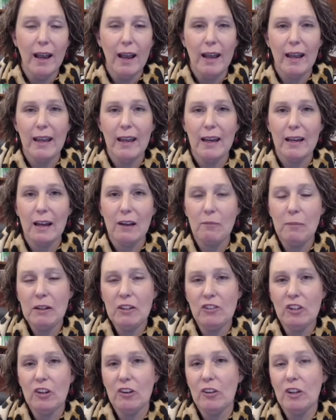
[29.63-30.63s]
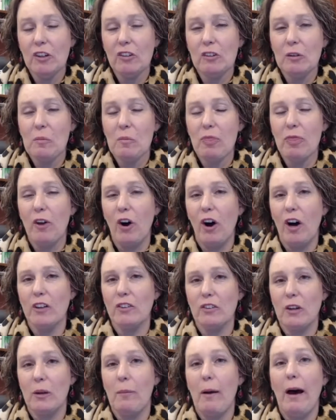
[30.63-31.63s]
And I've been sharing some
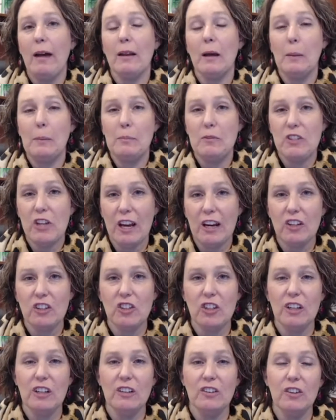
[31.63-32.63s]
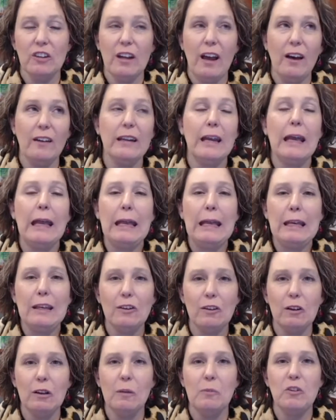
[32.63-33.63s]
thoughts about objections and how to
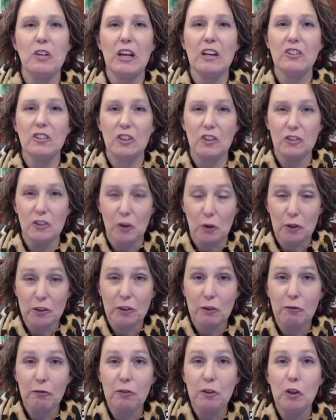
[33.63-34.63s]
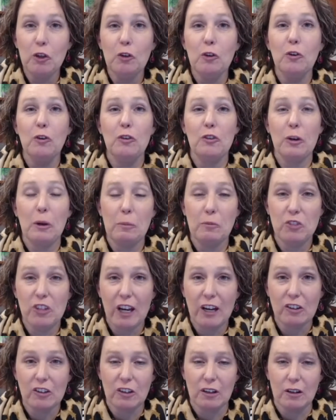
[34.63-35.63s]
handle objections or diffuse
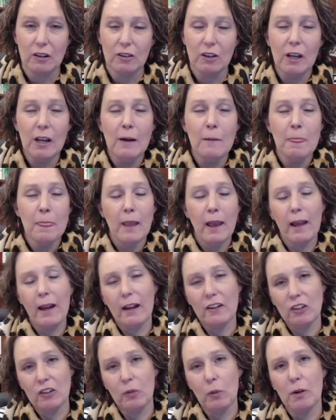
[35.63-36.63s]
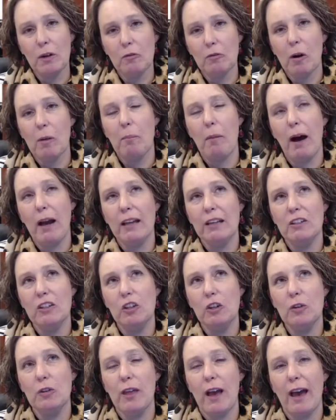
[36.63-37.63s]
objections. And I just want to remind
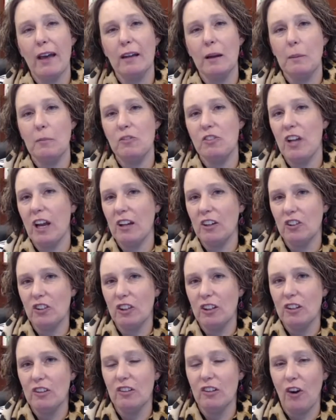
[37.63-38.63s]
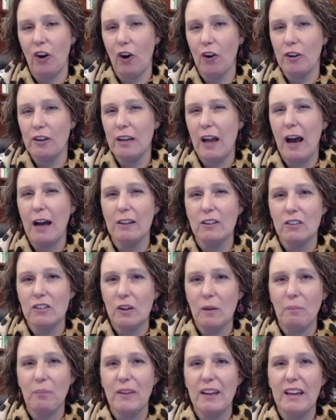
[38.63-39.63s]
you that objections are not
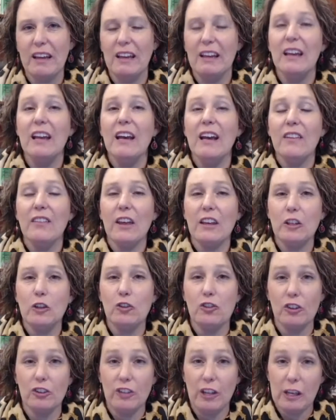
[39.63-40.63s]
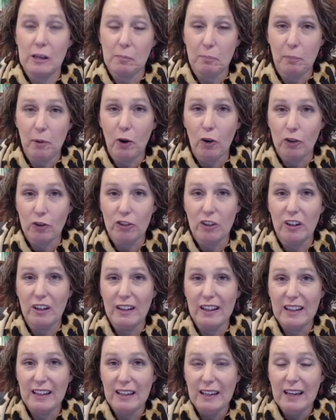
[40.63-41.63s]
something that you should take
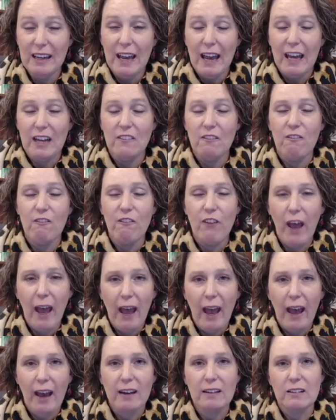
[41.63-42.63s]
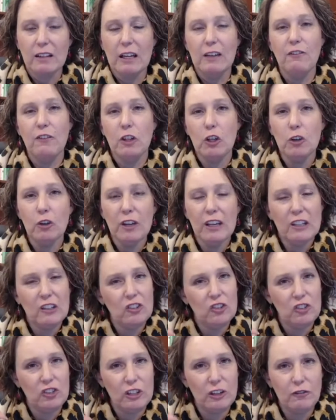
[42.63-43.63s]
personally. In fact, if you can
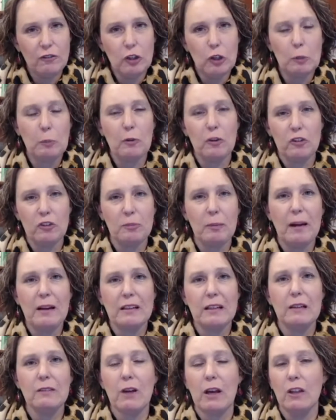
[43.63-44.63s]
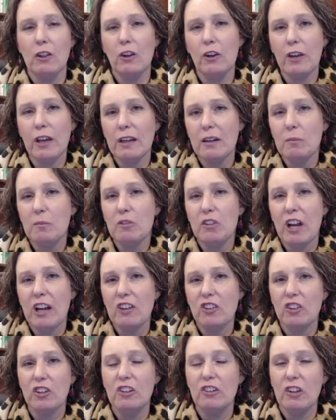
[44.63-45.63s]
shift your perspective and look at
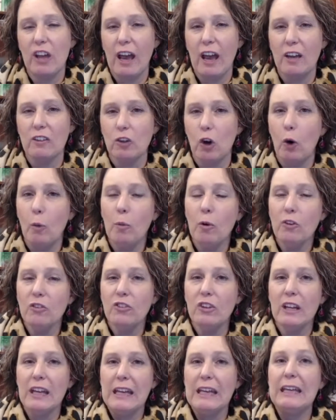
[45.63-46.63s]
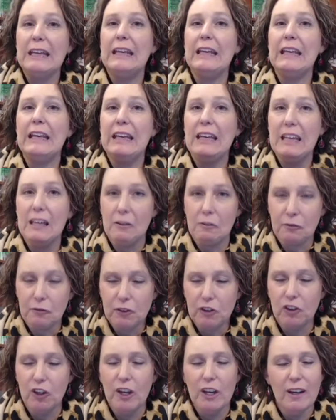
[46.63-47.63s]
objections as almost a
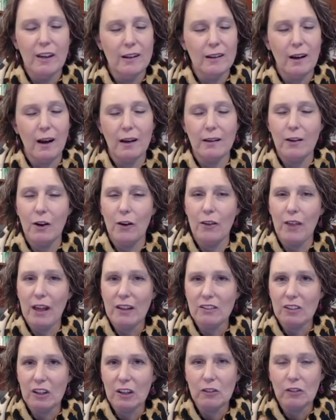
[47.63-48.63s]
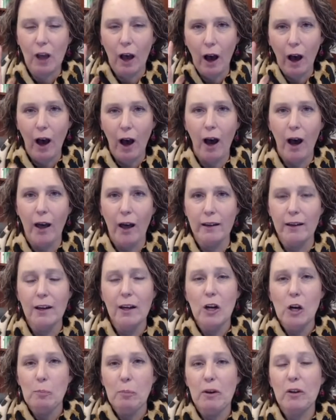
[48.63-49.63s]
gift. Now, I know that sounds odd,
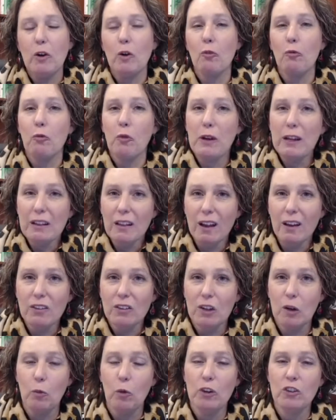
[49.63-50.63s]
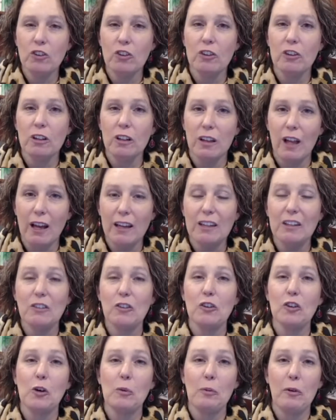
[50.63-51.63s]
but realize that what your client
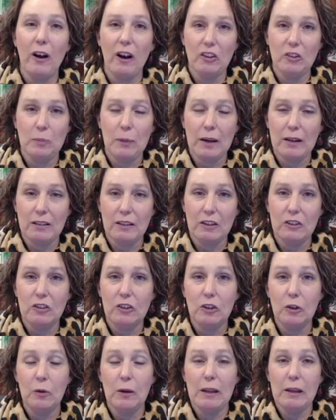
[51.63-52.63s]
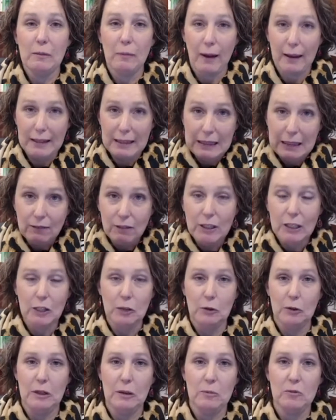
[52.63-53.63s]
or your prospect is doing by giving
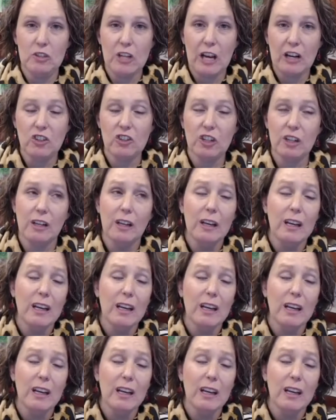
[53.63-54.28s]
you an objection